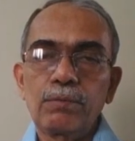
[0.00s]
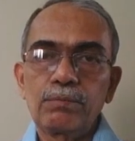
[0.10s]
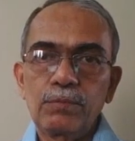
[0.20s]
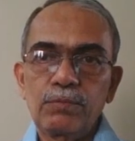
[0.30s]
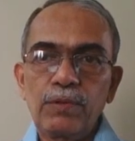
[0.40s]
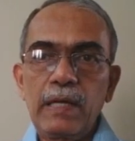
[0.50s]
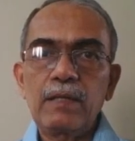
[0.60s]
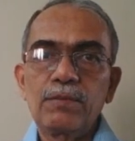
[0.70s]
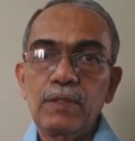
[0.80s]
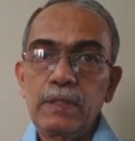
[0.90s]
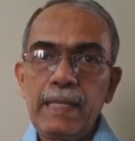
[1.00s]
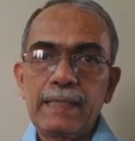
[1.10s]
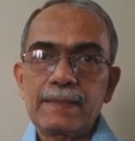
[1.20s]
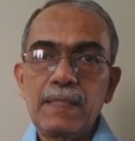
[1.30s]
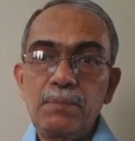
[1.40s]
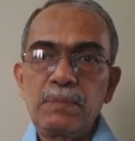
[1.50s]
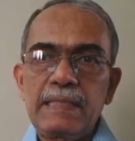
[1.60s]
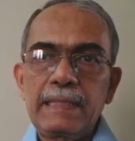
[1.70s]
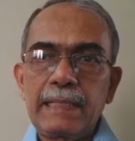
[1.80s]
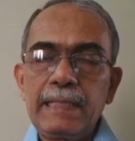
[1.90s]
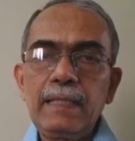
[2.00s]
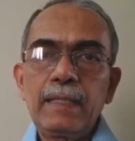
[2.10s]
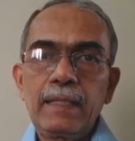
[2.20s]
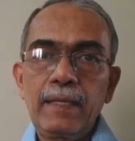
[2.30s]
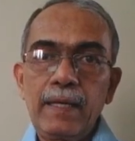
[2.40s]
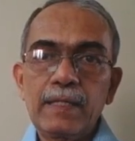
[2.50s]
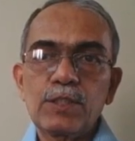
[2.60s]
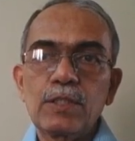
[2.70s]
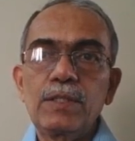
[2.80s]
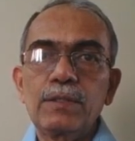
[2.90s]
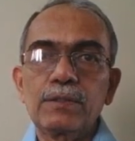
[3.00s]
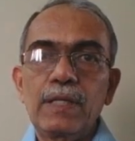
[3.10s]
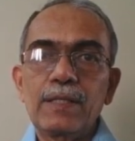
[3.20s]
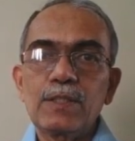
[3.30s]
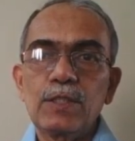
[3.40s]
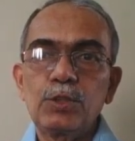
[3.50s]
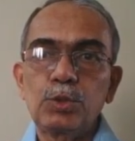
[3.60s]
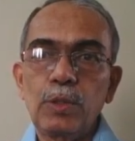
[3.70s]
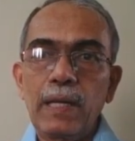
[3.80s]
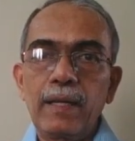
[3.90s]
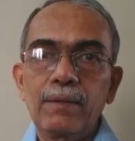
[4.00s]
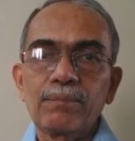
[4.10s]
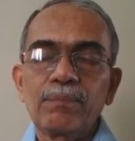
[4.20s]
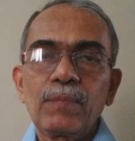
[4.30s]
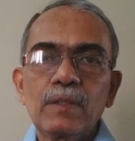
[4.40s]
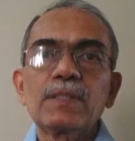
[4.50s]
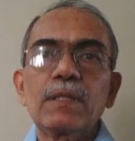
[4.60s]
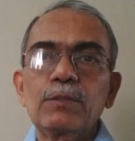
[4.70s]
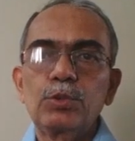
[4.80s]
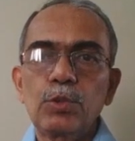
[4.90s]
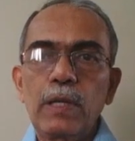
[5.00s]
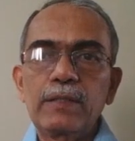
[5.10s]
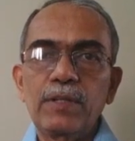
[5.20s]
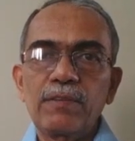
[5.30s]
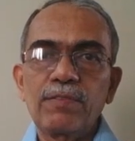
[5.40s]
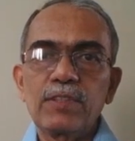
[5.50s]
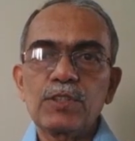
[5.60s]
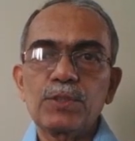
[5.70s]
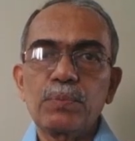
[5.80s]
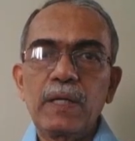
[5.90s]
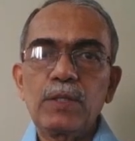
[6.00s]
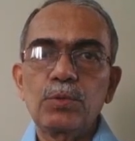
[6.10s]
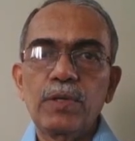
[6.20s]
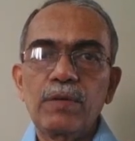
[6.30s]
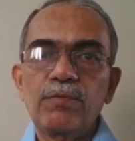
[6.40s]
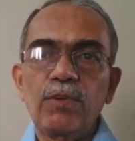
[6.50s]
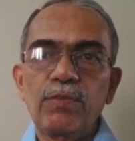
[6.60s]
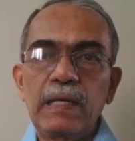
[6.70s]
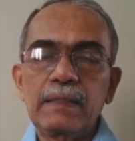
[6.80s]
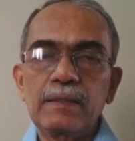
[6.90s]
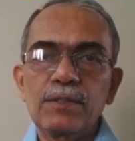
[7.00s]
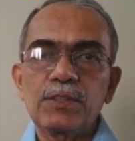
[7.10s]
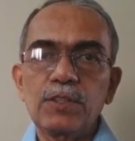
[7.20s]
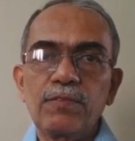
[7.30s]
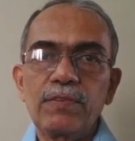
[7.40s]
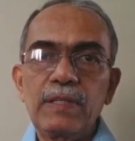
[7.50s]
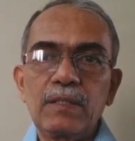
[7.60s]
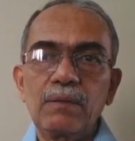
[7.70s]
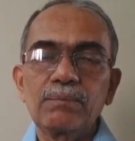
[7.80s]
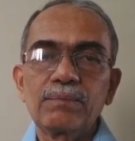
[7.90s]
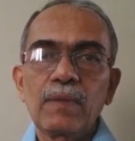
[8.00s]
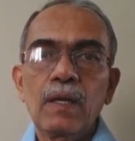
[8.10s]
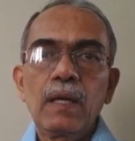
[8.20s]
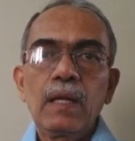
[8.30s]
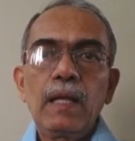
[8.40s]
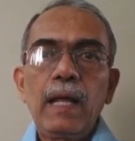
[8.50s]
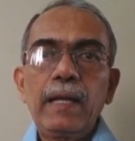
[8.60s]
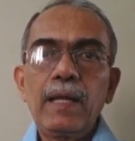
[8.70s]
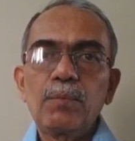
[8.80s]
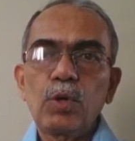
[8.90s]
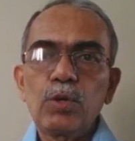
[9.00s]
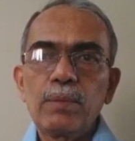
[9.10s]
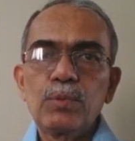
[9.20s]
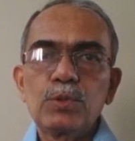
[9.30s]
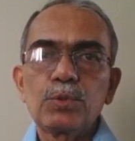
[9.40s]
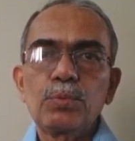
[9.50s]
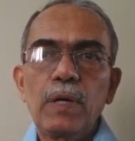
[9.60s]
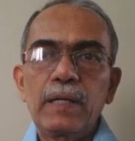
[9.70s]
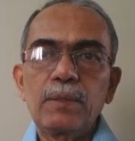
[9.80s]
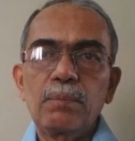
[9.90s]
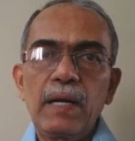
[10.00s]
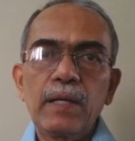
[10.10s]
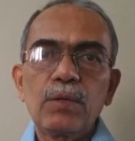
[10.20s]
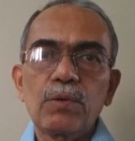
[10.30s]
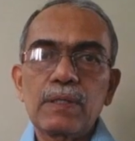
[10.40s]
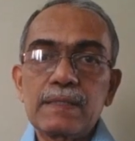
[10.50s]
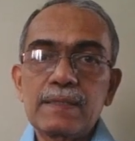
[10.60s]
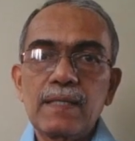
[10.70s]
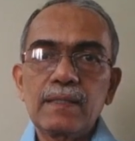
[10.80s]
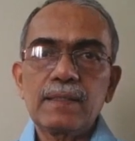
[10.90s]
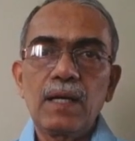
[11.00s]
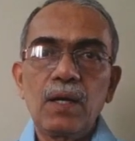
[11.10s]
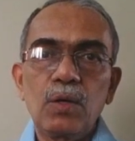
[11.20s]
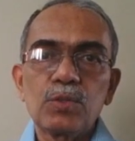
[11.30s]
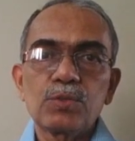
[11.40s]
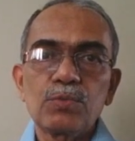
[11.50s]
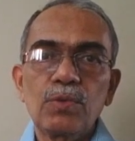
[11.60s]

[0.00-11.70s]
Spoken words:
filed immediately next year, that is in July. Say July 31st is my due date for filing the return of income. And I'm not able to either buy or construct a house